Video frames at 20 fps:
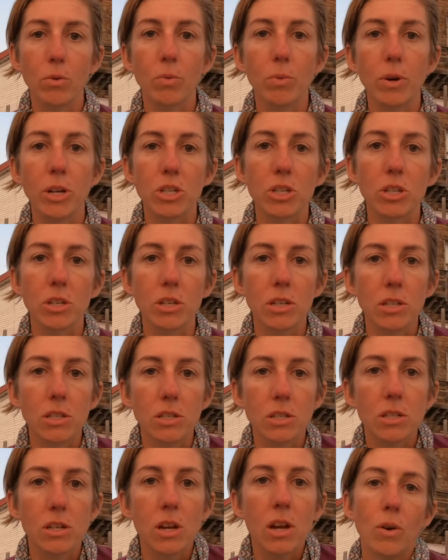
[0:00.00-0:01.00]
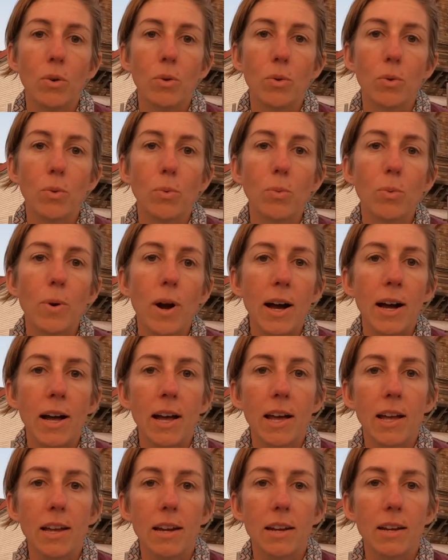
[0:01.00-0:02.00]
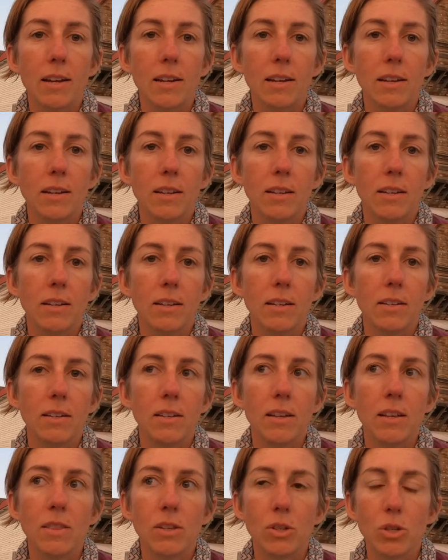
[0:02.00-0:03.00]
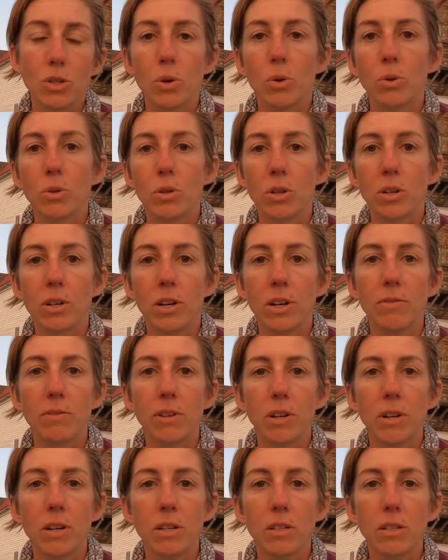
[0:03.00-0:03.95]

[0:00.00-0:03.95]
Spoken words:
which is ride in the shoulder if there is